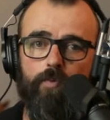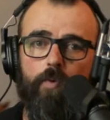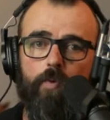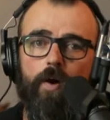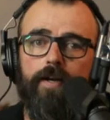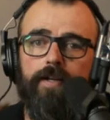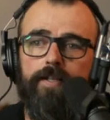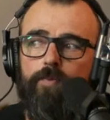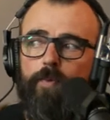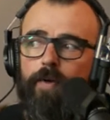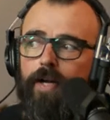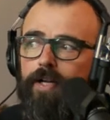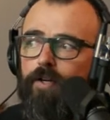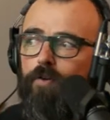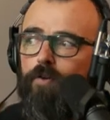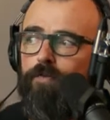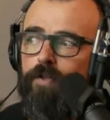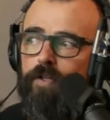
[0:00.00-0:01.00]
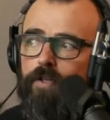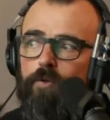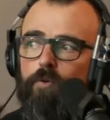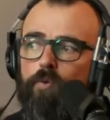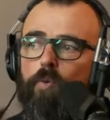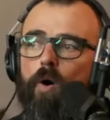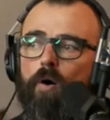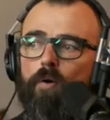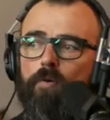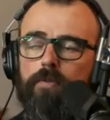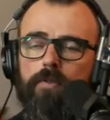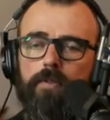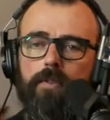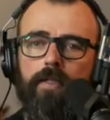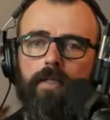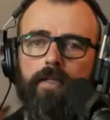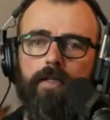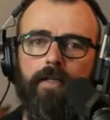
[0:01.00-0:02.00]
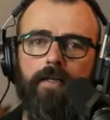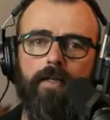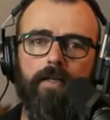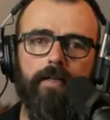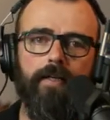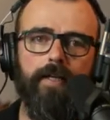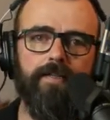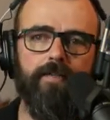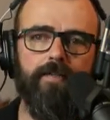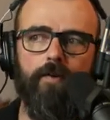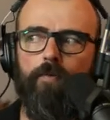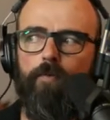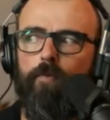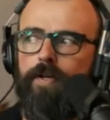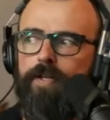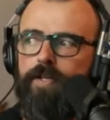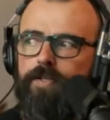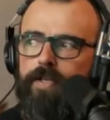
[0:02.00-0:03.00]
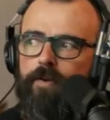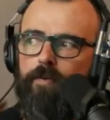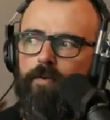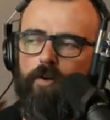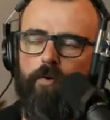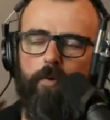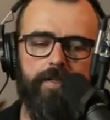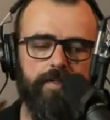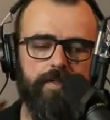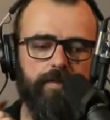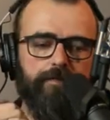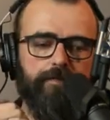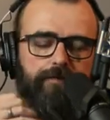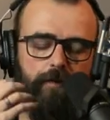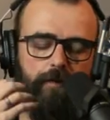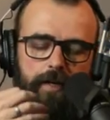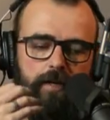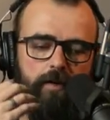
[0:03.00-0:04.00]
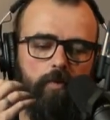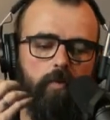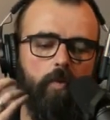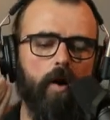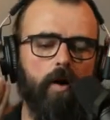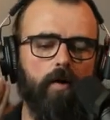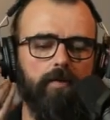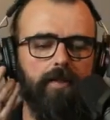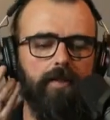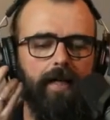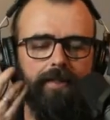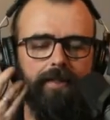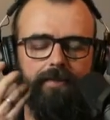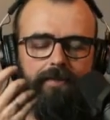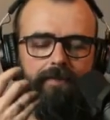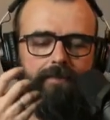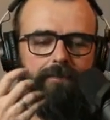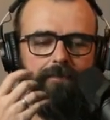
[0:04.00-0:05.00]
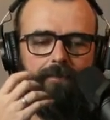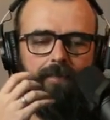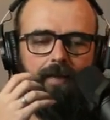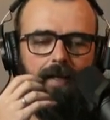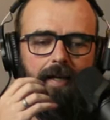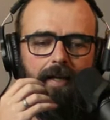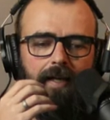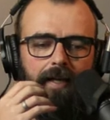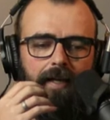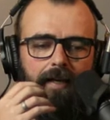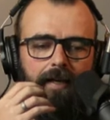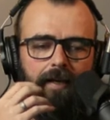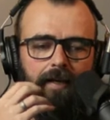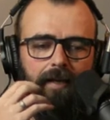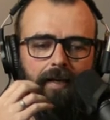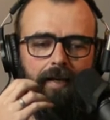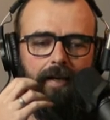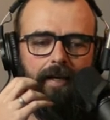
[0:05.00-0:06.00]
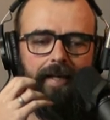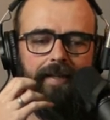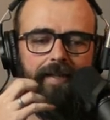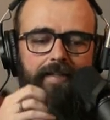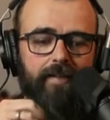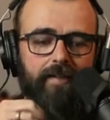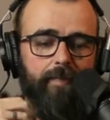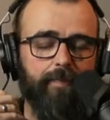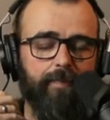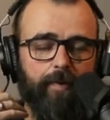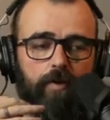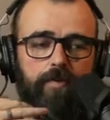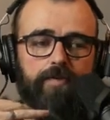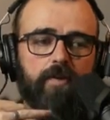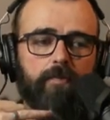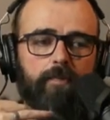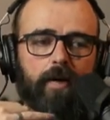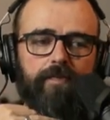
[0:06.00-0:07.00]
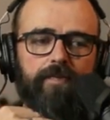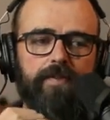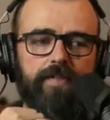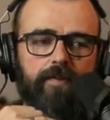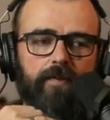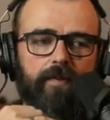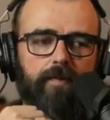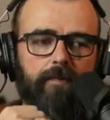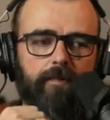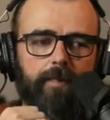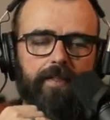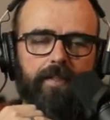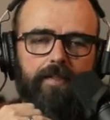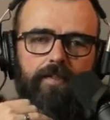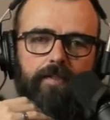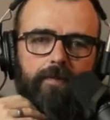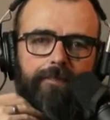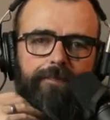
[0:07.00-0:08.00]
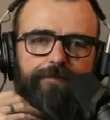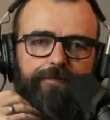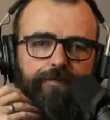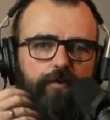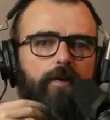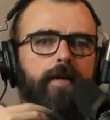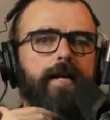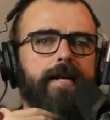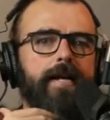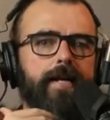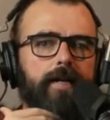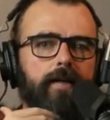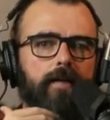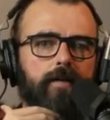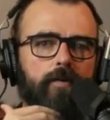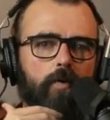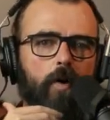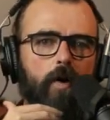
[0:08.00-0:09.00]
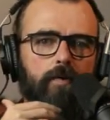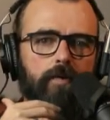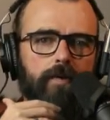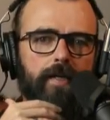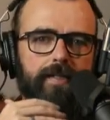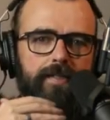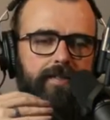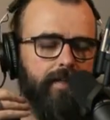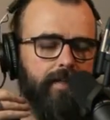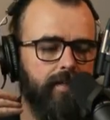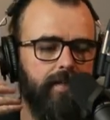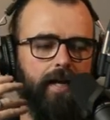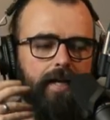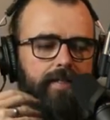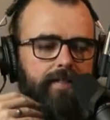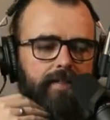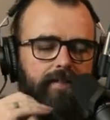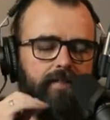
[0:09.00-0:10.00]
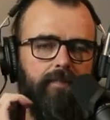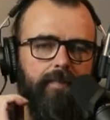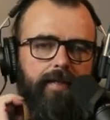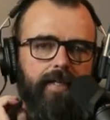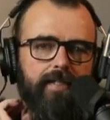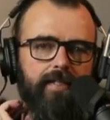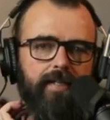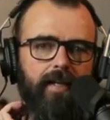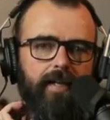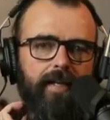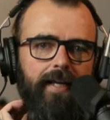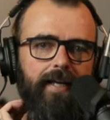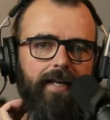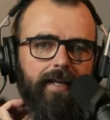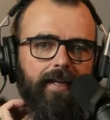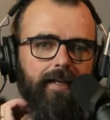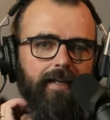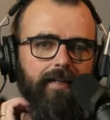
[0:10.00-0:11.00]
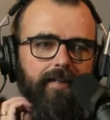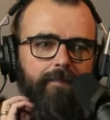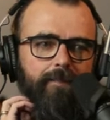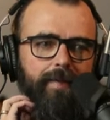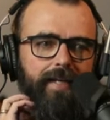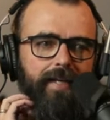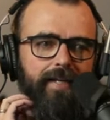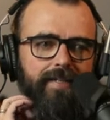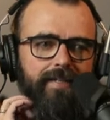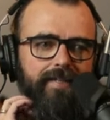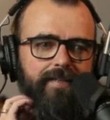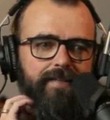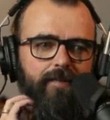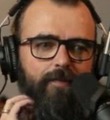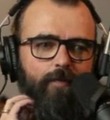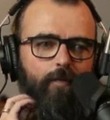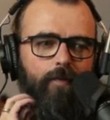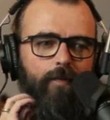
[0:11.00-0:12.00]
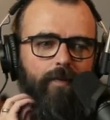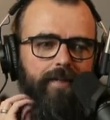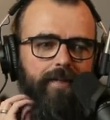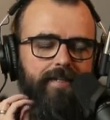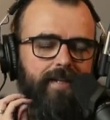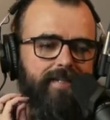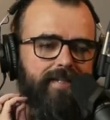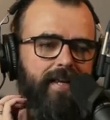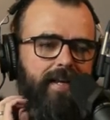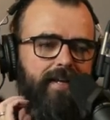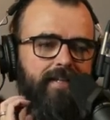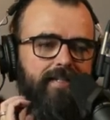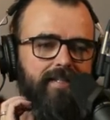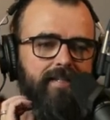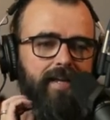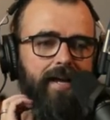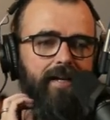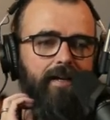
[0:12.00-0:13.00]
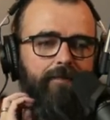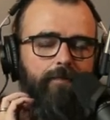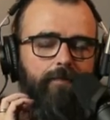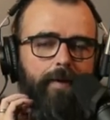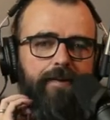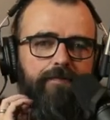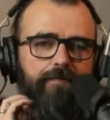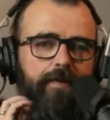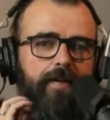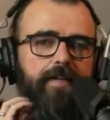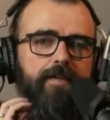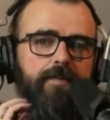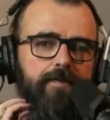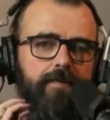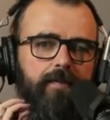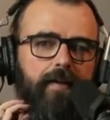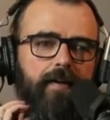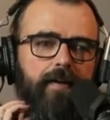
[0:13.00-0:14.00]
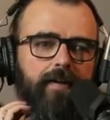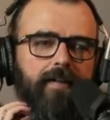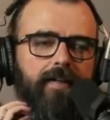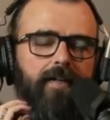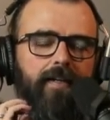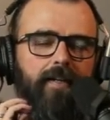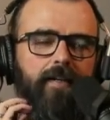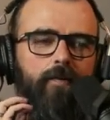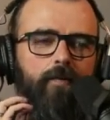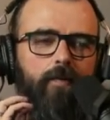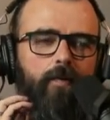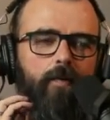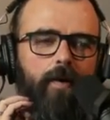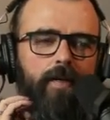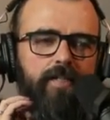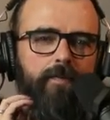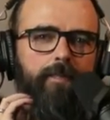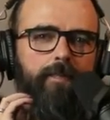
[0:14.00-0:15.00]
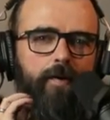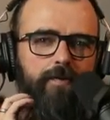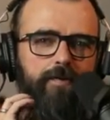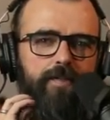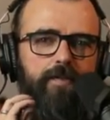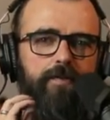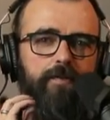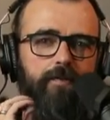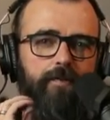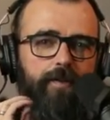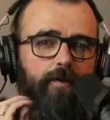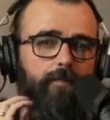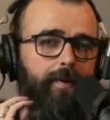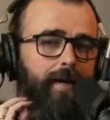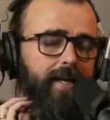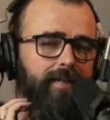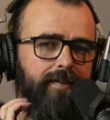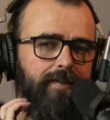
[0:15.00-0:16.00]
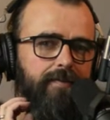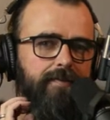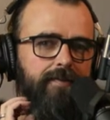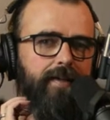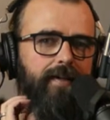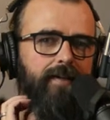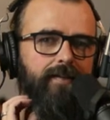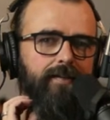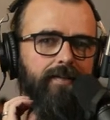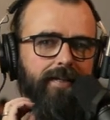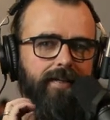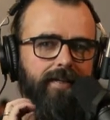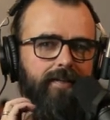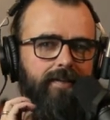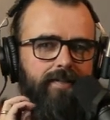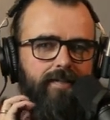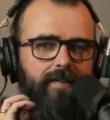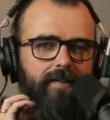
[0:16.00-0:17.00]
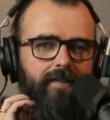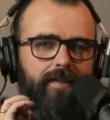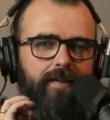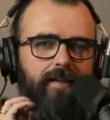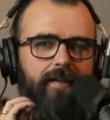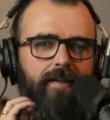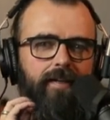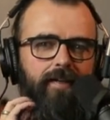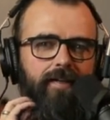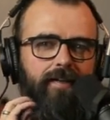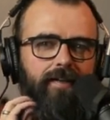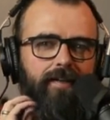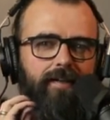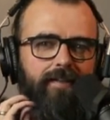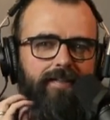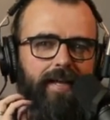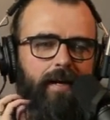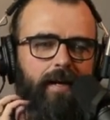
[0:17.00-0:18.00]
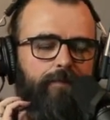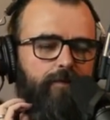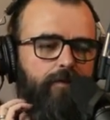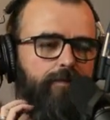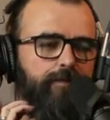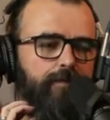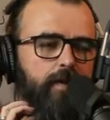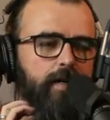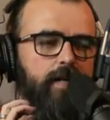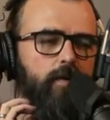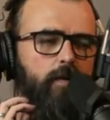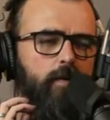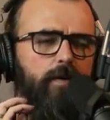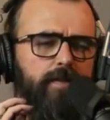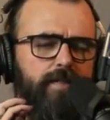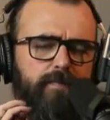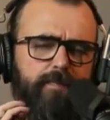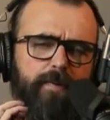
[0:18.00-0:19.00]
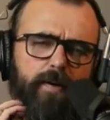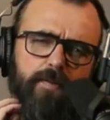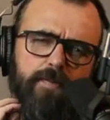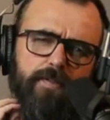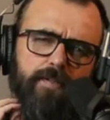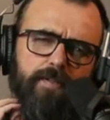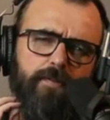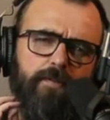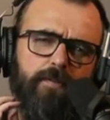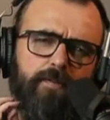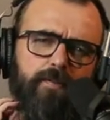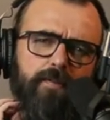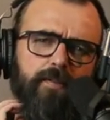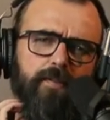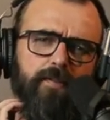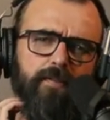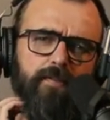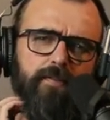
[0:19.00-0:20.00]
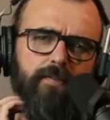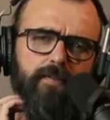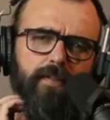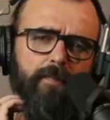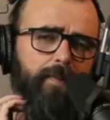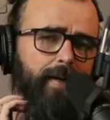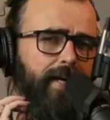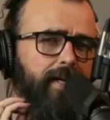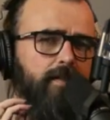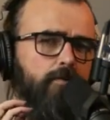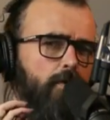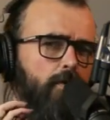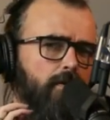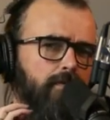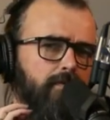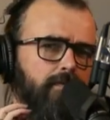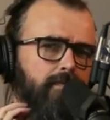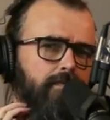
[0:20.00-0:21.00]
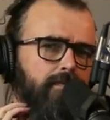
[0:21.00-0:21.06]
One is when I go for the quote. Okay, so when you say request your free quote, again, this could be personal preference, but the term free quote isn't enticing to me. It's not like, because it's like saying sign up for my free newsletter. Well, as opposed to your paid newsletter. Like, is it sign up for a free quote as opposed to a paid quote?